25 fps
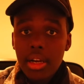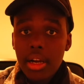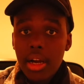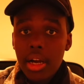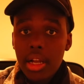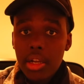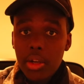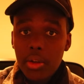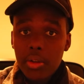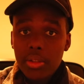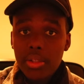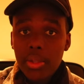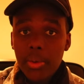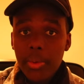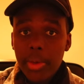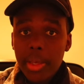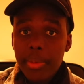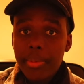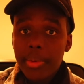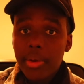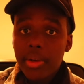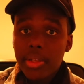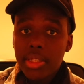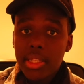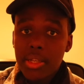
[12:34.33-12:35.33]
along the way
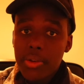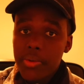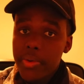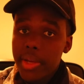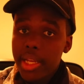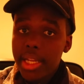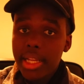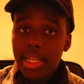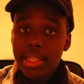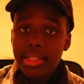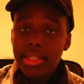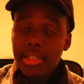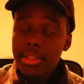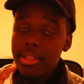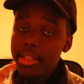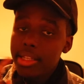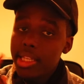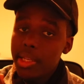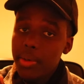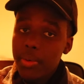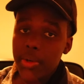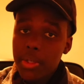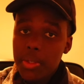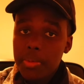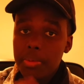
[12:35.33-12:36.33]
because they realized that they
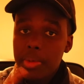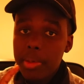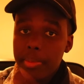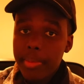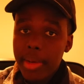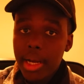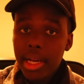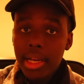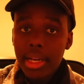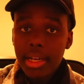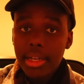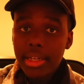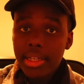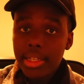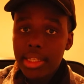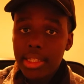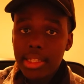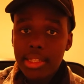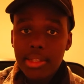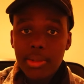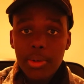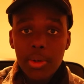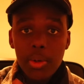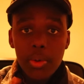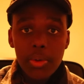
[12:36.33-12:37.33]
didn't want to be mangakas.
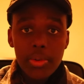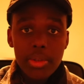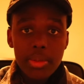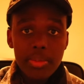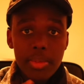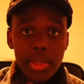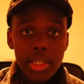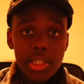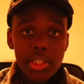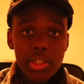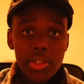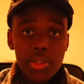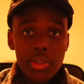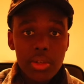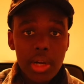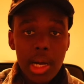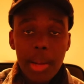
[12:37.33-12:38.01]
So always make sure.